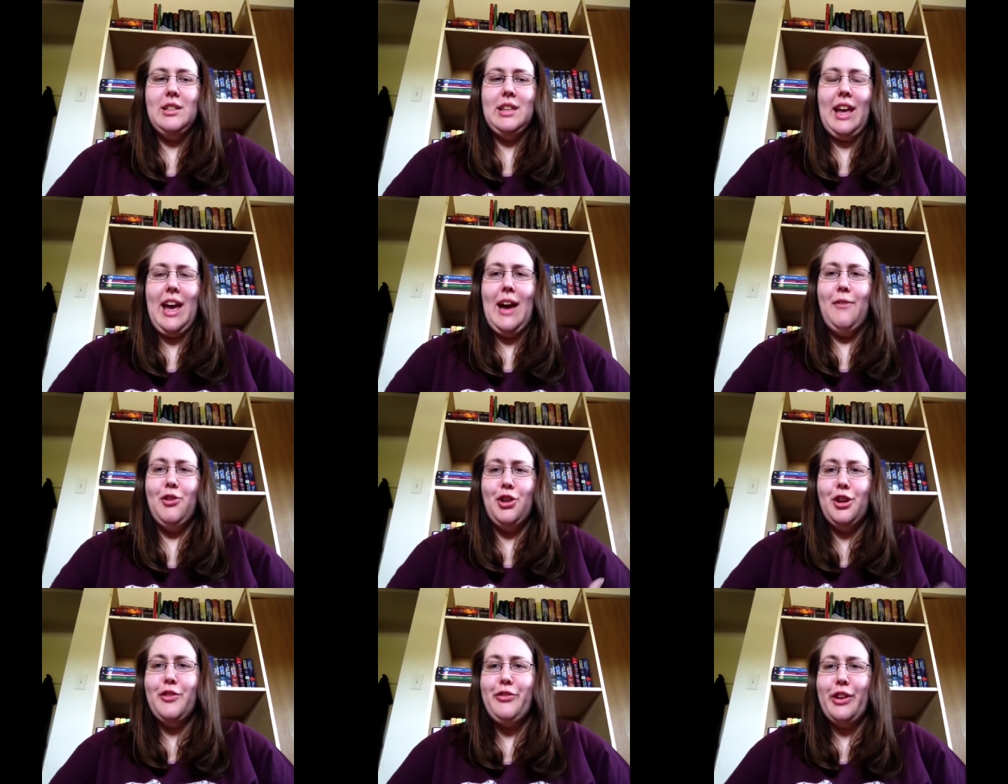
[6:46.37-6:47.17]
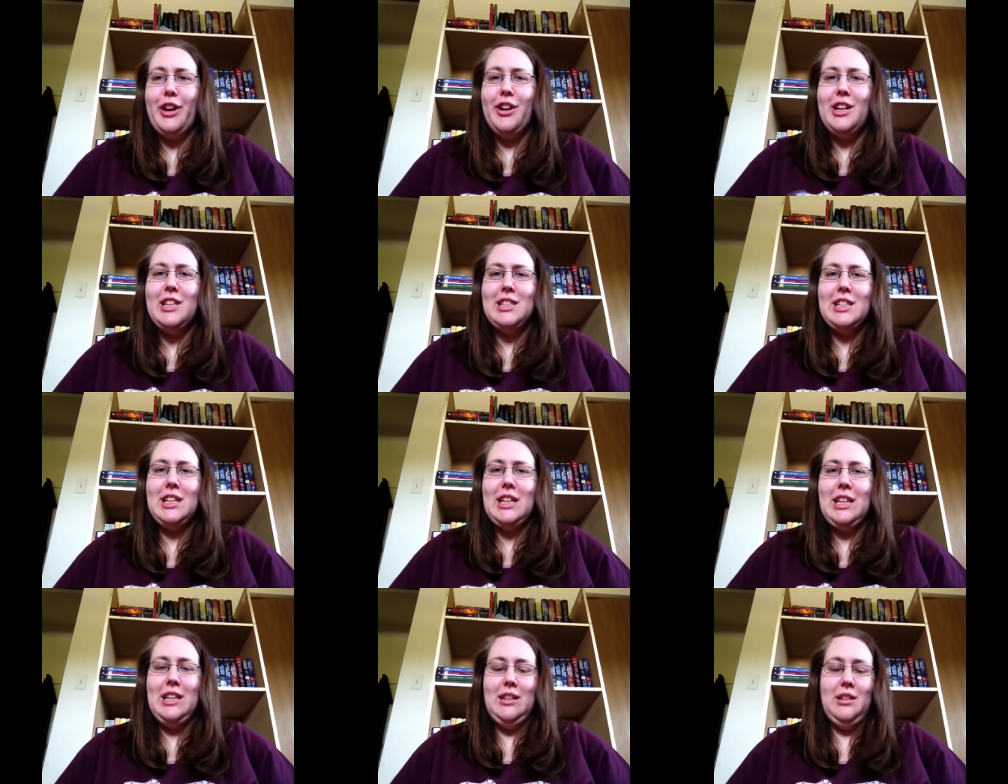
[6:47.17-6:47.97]
that have good fairies in
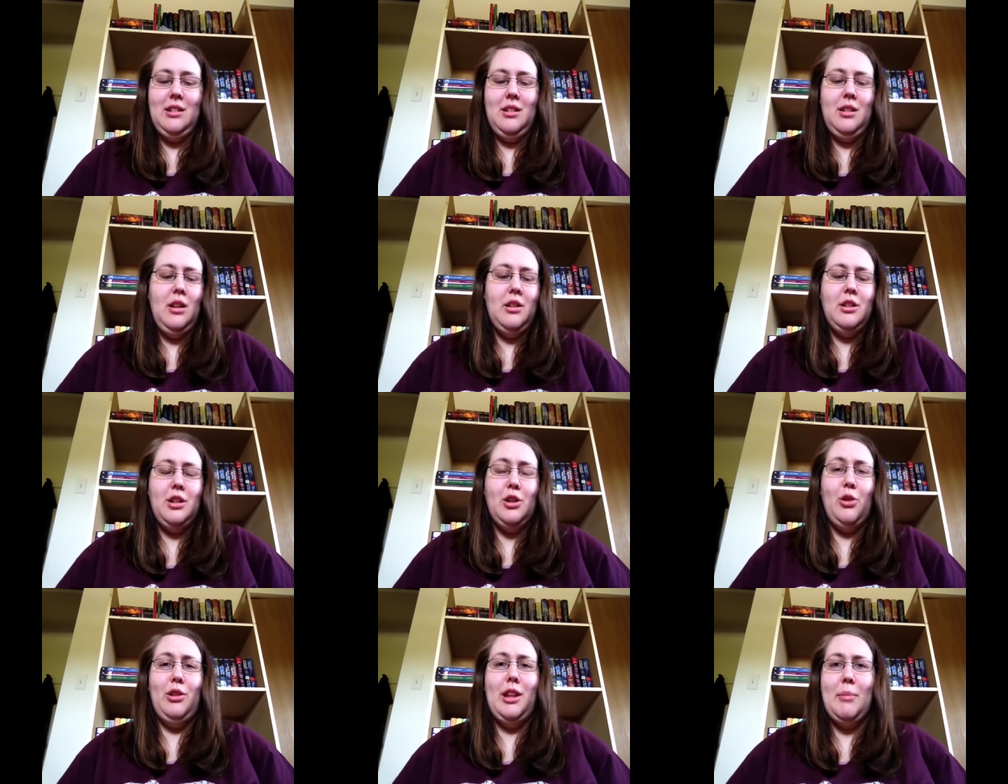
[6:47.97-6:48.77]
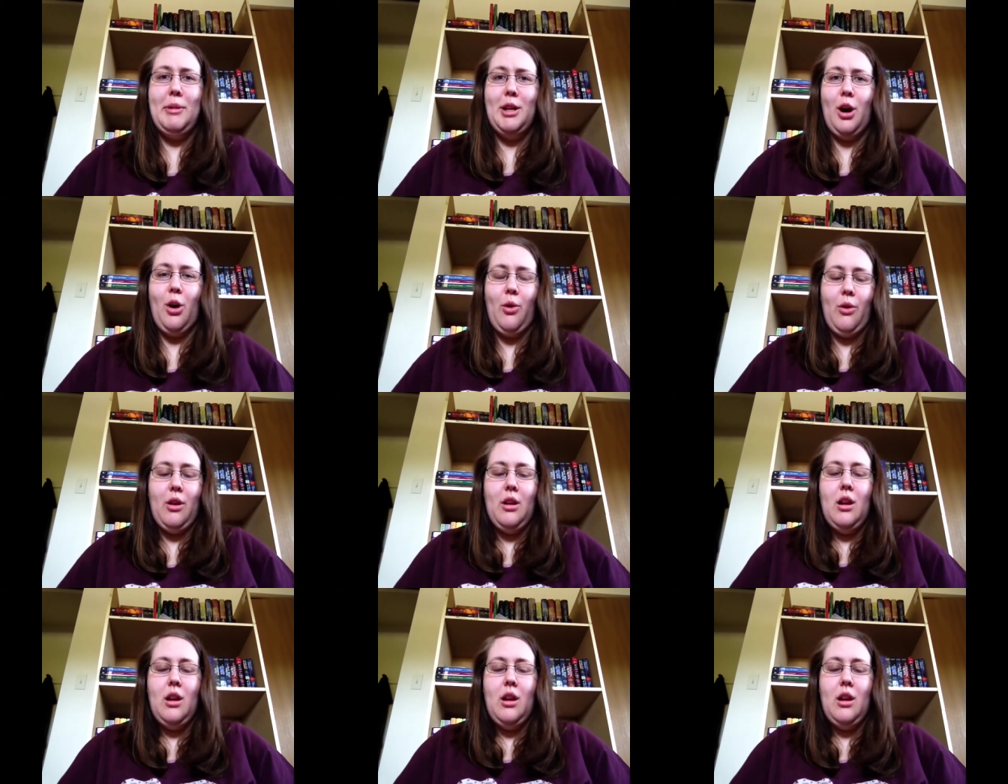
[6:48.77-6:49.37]
it, let me know.